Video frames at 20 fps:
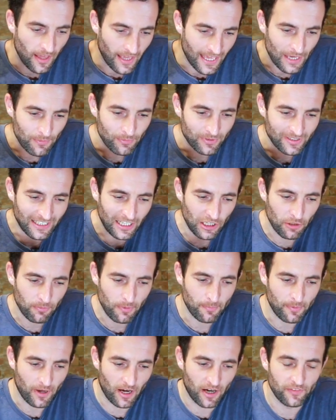He was a little
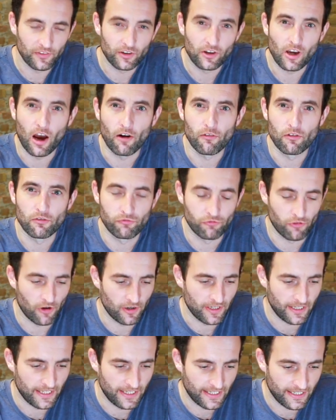bit behind the car in
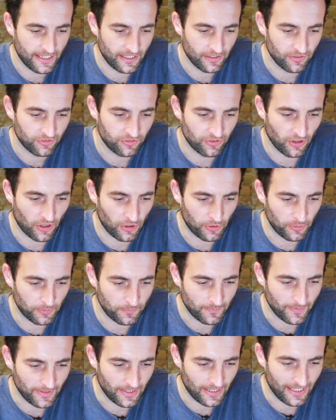front here,
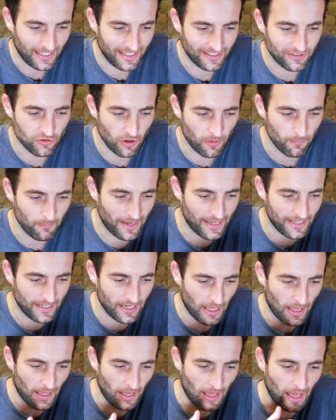so he's not made
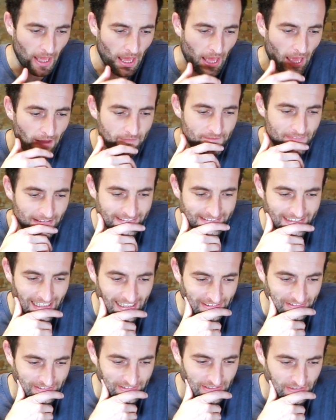a
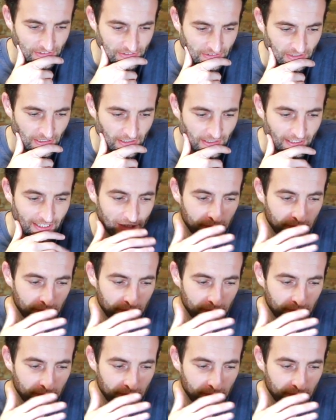fantastic start.